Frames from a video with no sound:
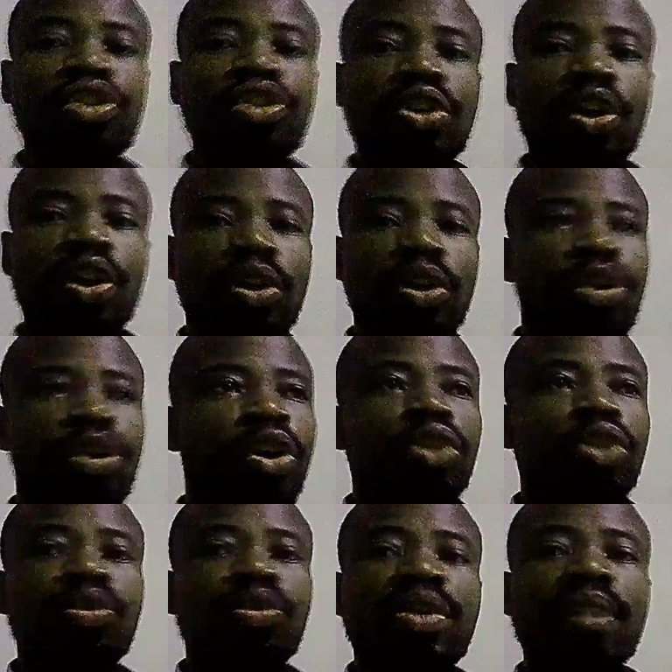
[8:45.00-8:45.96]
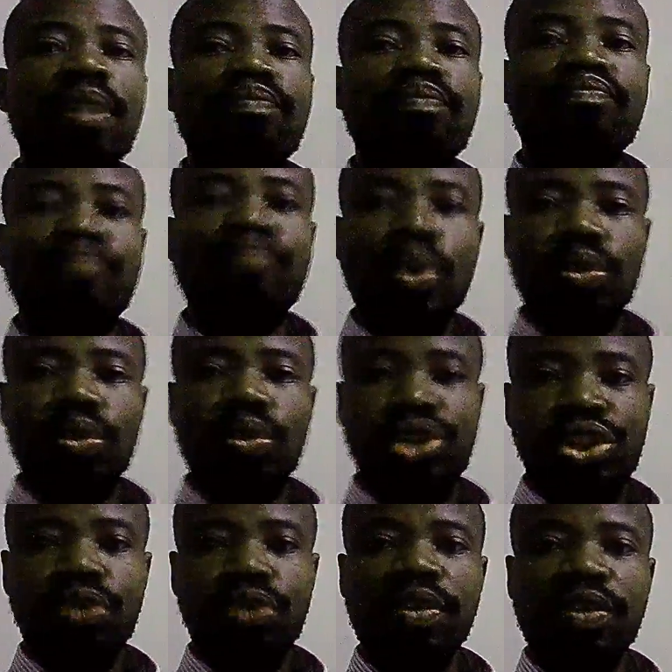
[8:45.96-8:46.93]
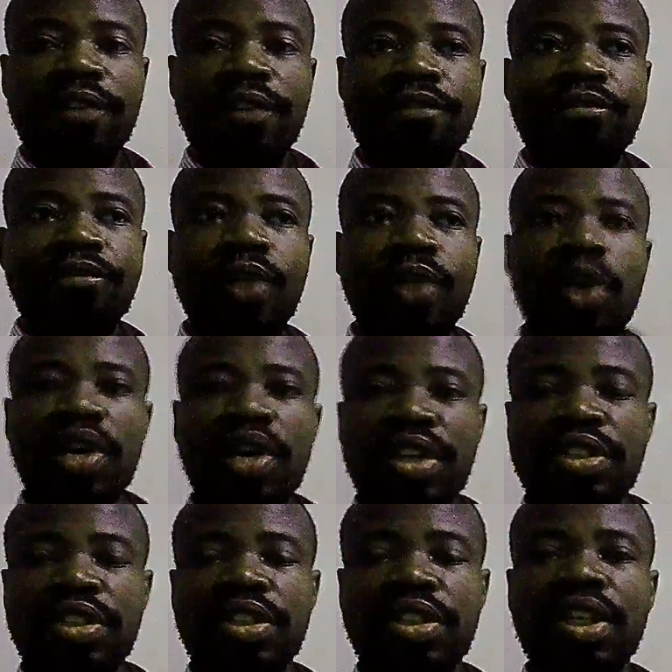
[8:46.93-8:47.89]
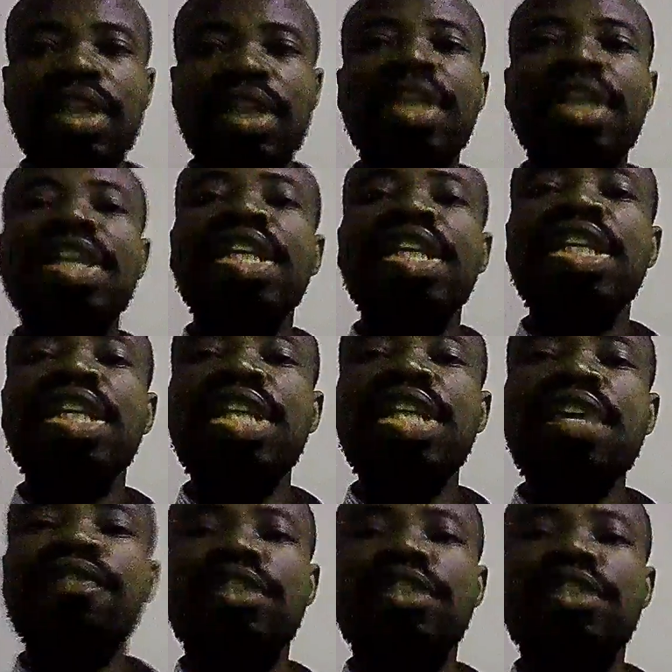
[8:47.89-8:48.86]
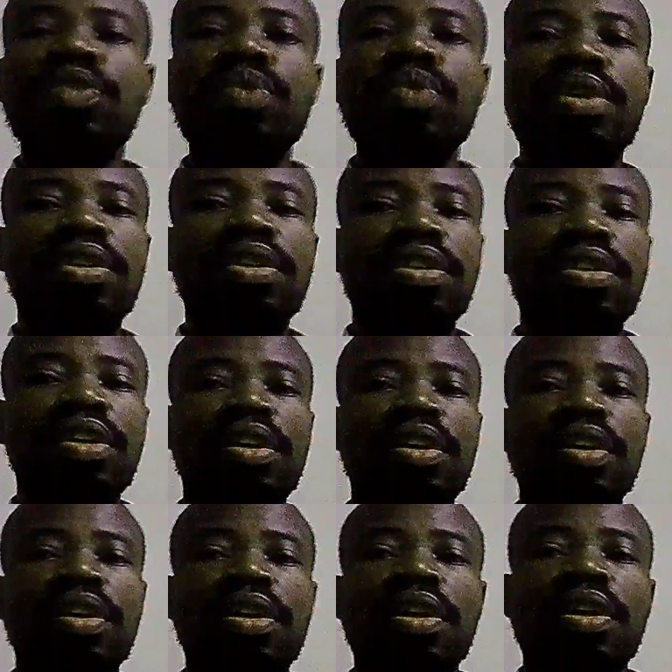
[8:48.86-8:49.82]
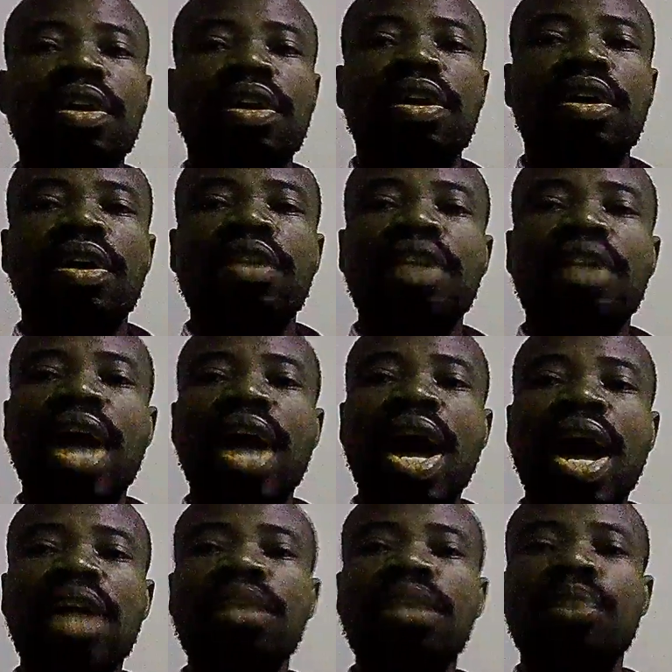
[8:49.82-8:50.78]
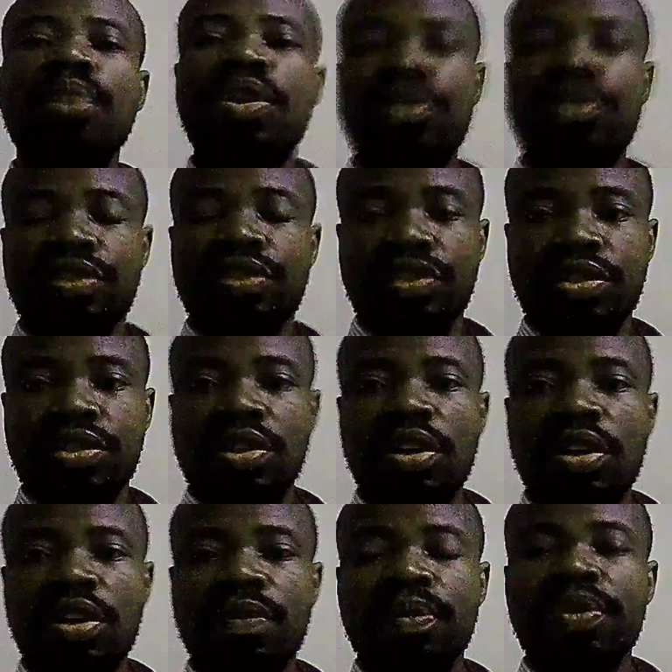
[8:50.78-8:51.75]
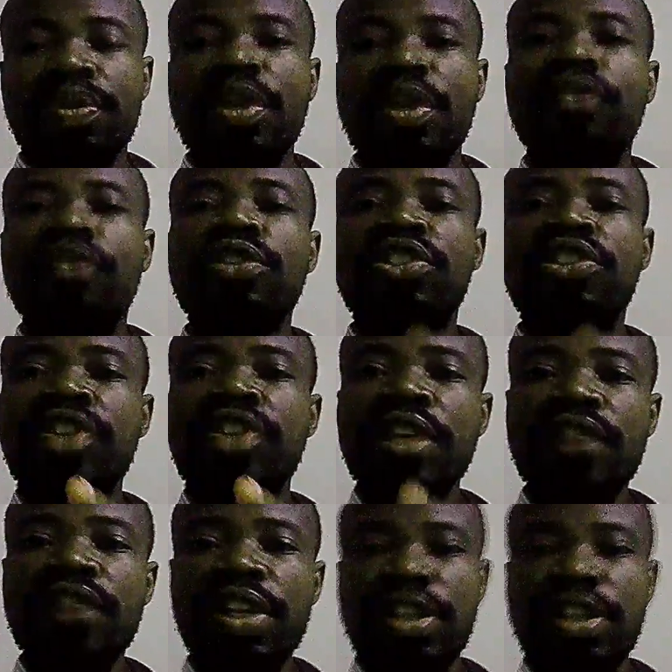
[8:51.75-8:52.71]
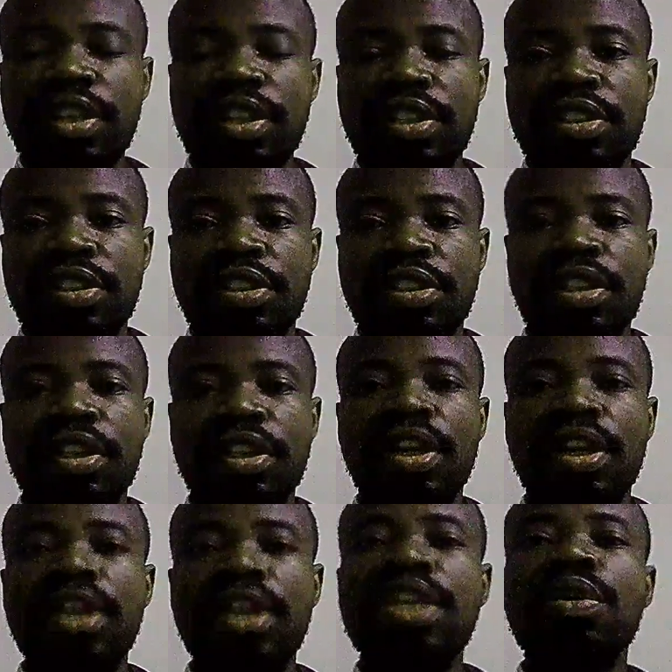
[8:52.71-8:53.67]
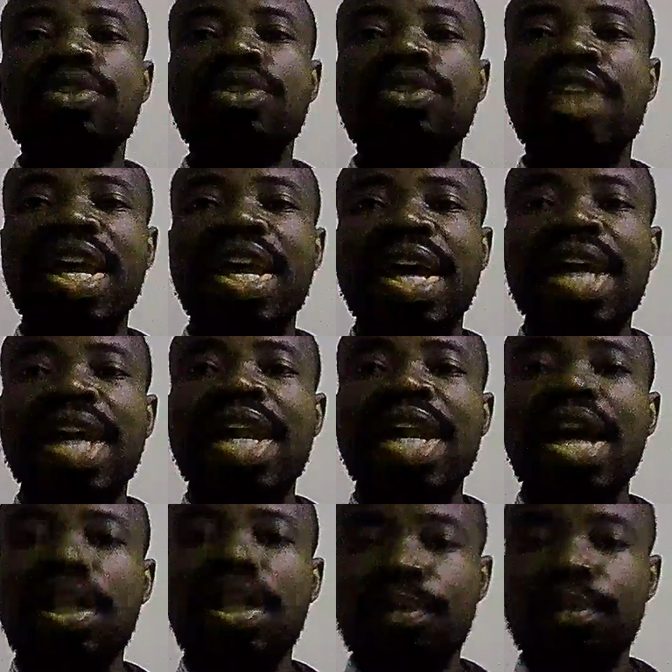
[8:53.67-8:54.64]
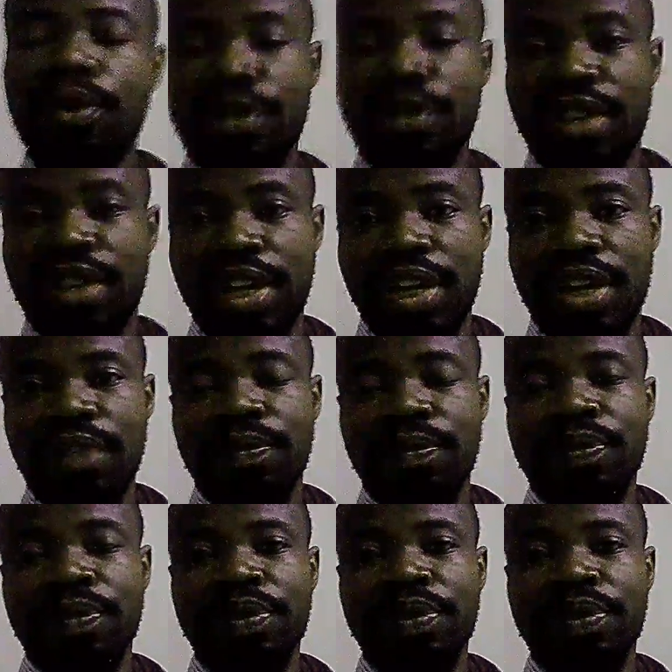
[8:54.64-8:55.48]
you know, to the bush, to the forest. He lived with the animals for 7 years. He was like an animal there